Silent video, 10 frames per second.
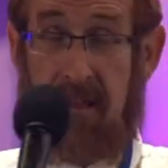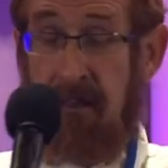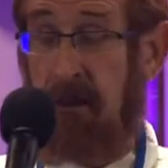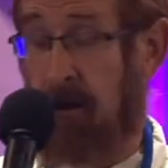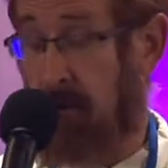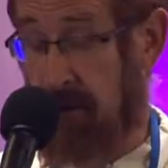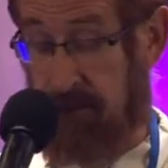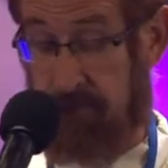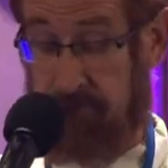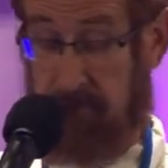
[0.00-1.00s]
You know,
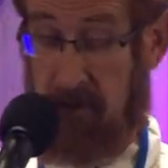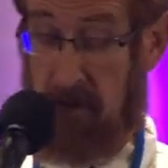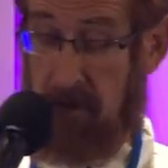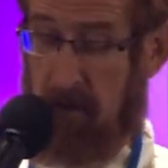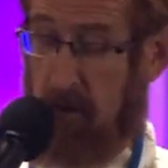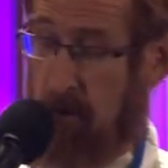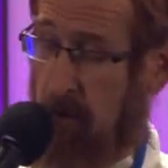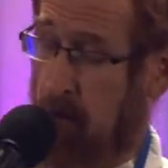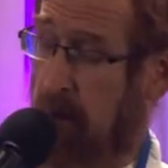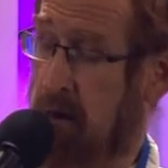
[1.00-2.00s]

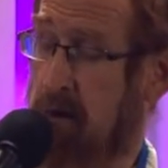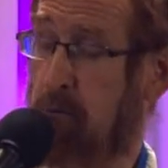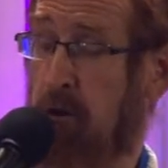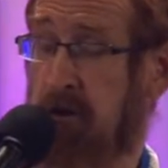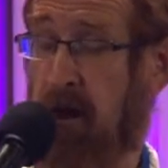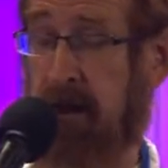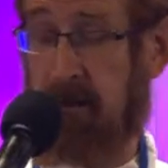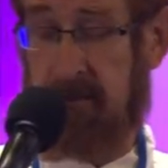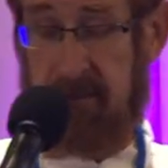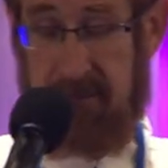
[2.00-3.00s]
when a small
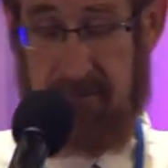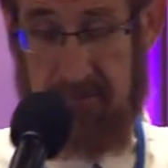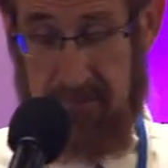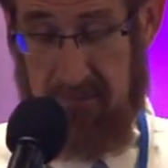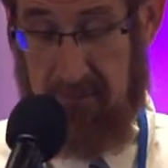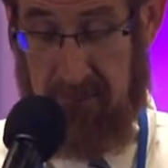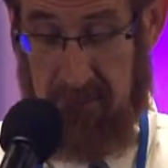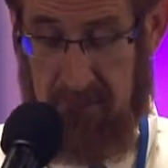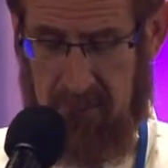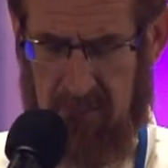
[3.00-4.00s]
child
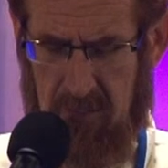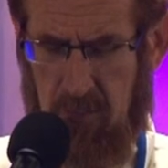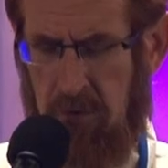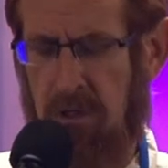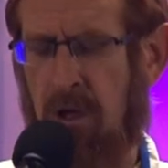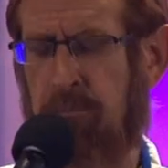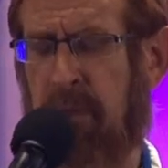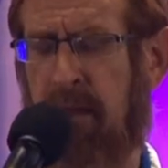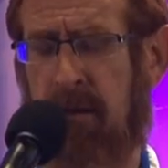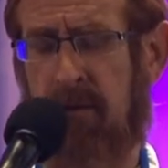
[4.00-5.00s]
or a young
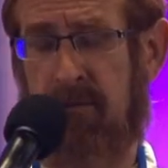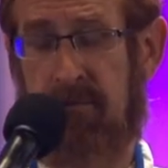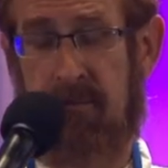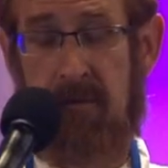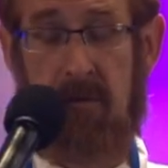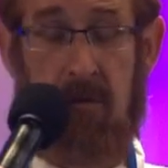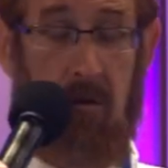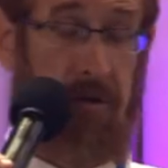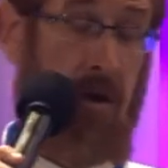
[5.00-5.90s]
man or a